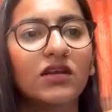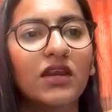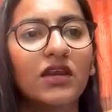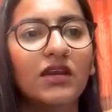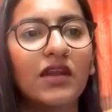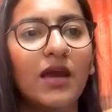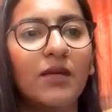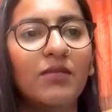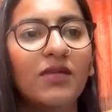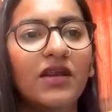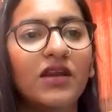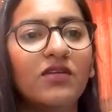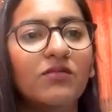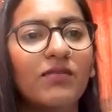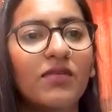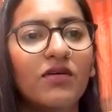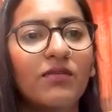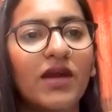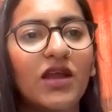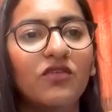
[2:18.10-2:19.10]

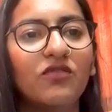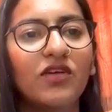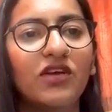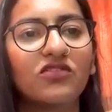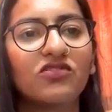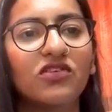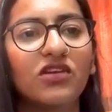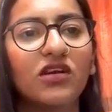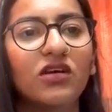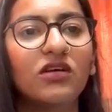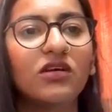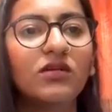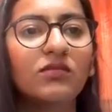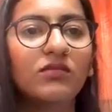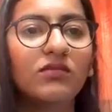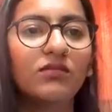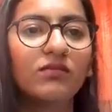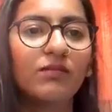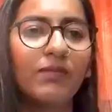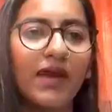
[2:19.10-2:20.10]
Tablet manufacturing, a
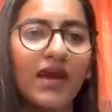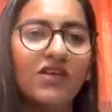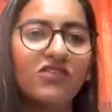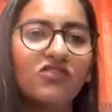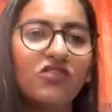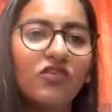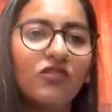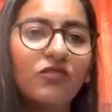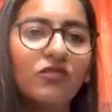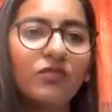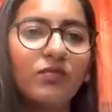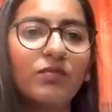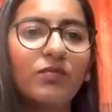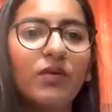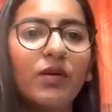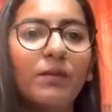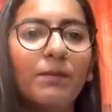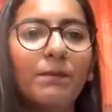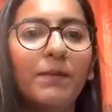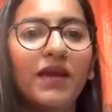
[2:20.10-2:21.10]
batch of
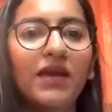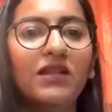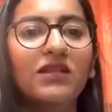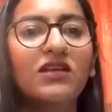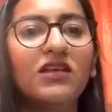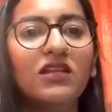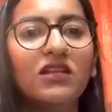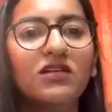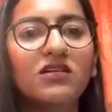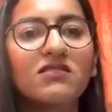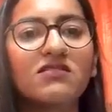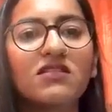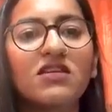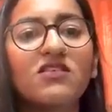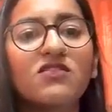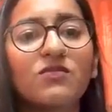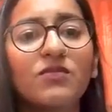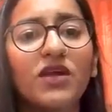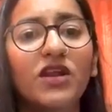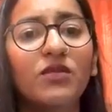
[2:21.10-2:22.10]
painkillers
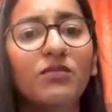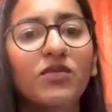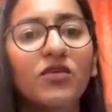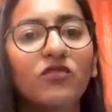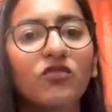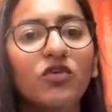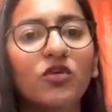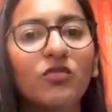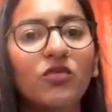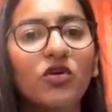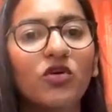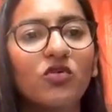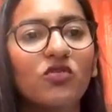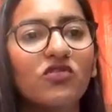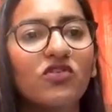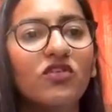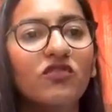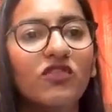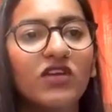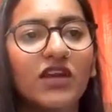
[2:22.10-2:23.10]
is made before
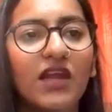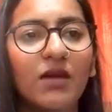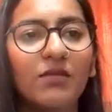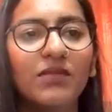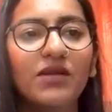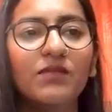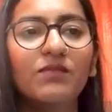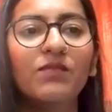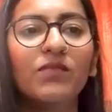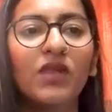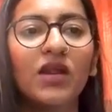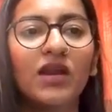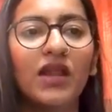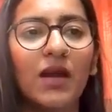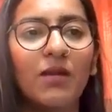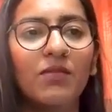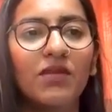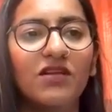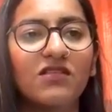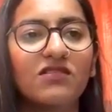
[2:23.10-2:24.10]
producing vitamin
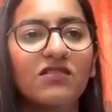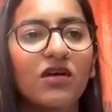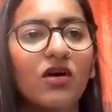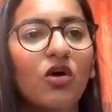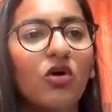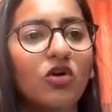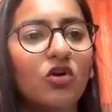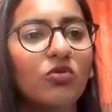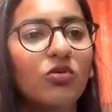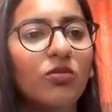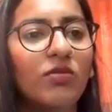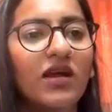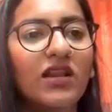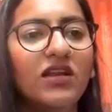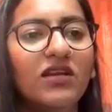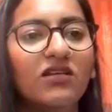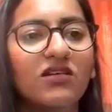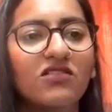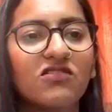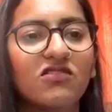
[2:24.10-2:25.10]
tablets. Automobile
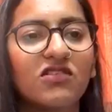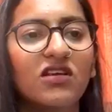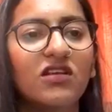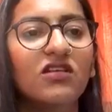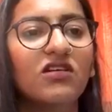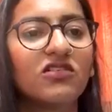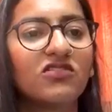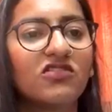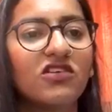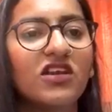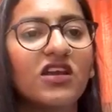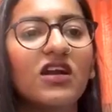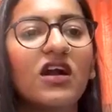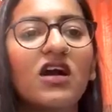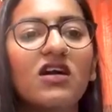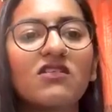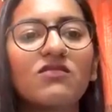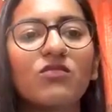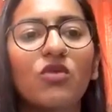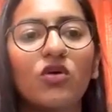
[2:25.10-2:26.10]
industry, luxury
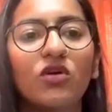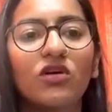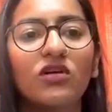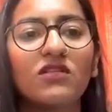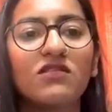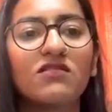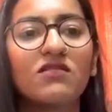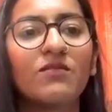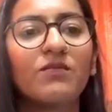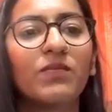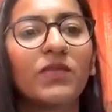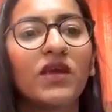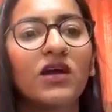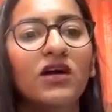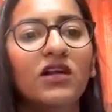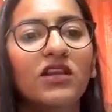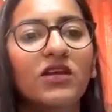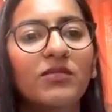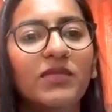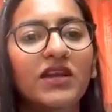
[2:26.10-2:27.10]
car models,
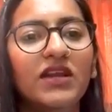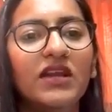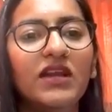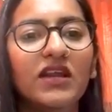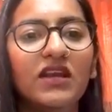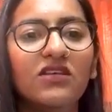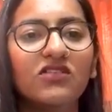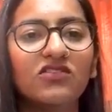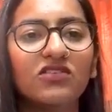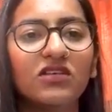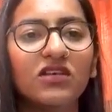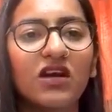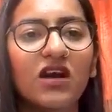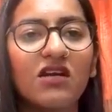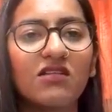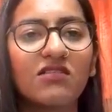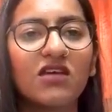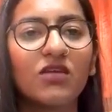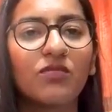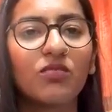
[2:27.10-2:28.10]
limited edition
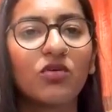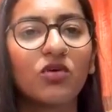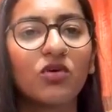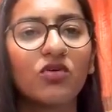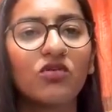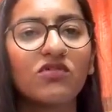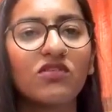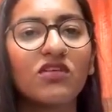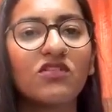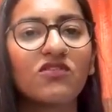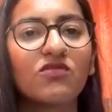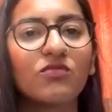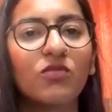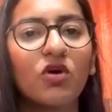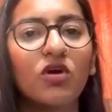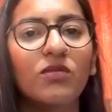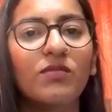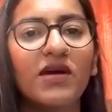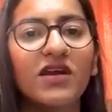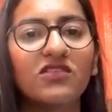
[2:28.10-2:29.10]
cars are produced in
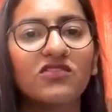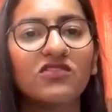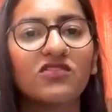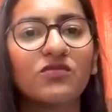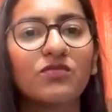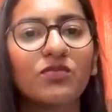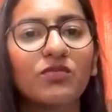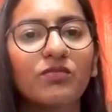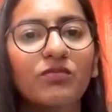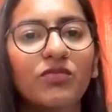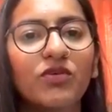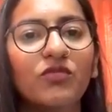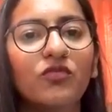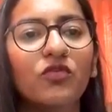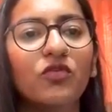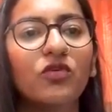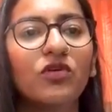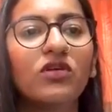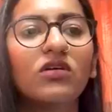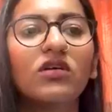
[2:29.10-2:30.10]
small batches
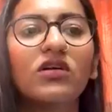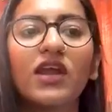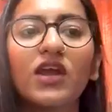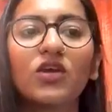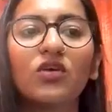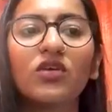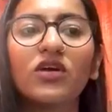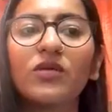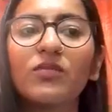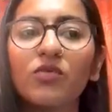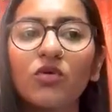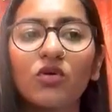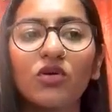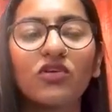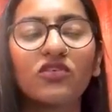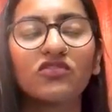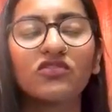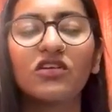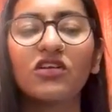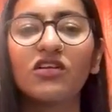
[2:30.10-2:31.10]
before regular
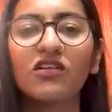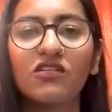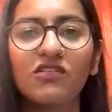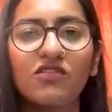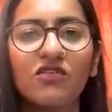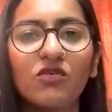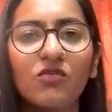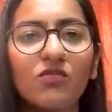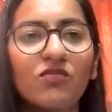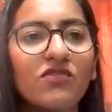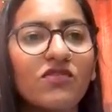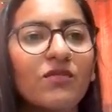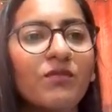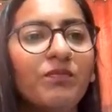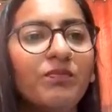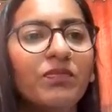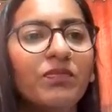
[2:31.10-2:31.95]
production resumes.